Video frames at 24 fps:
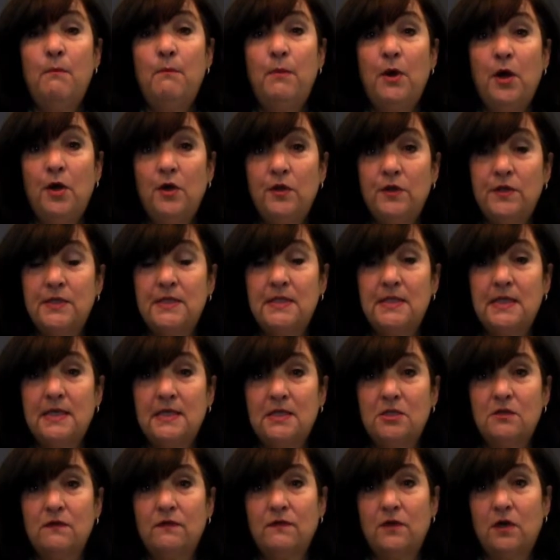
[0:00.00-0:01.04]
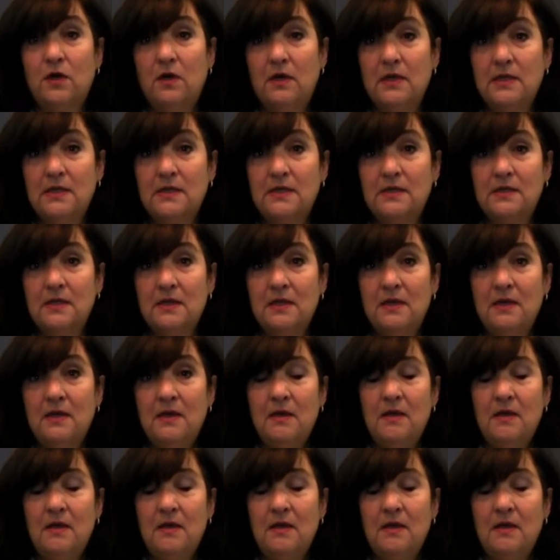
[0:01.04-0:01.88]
both sets of costs,